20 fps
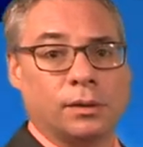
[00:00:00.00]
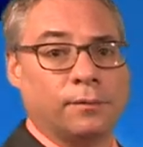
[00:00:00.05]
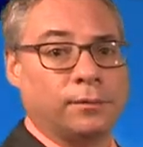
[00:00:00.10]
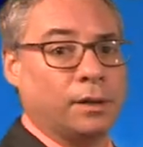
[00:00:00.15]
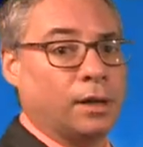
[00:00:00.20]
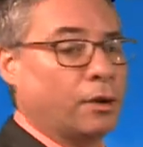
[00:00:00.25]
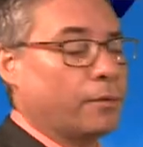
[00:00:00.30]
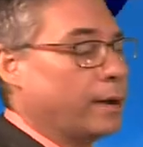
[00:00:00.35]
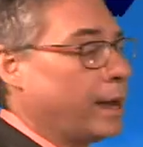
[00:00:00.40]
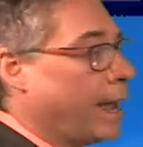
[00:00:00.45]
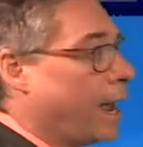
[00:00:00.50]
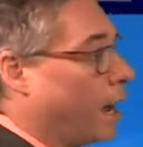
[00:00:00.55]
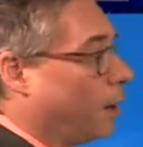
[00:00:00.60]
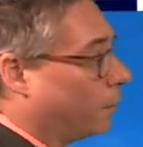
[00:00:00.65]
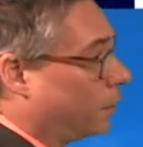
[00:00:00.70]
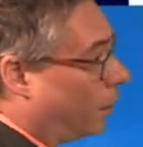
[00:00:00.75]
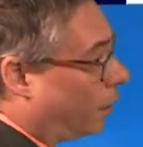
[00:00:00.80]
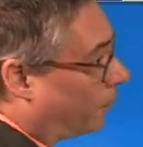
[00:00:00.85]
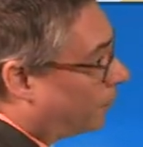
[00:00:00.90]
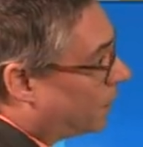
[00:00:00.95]
flow
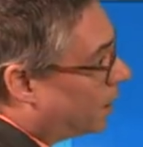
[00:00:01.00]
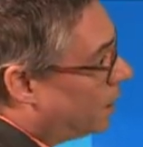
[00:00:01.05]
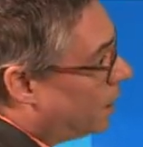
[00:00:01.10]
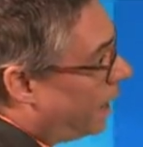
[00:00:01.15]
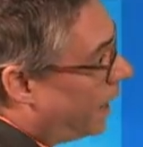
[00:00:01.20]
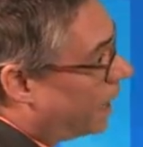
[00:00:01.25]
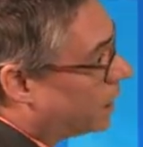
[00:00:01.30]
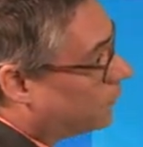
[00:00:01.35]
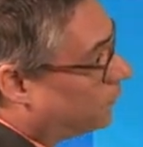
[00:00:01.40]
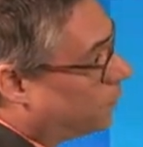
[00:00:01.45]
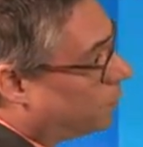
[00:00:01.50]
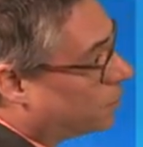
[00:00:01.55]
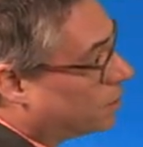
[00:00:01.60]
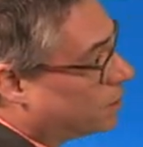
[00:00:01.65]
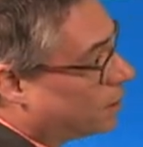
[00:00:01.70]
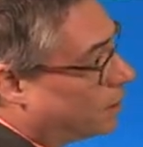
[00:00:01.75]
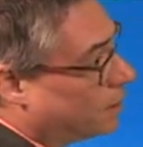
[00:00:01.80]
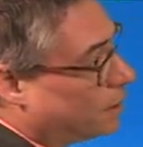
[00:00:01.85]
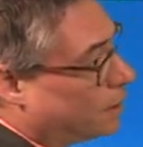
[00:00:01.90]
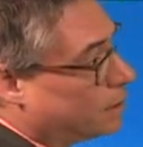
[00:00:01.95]
out there. As for your
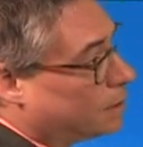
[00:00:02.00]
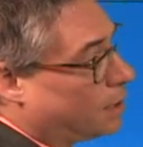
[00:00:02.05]
Sunday,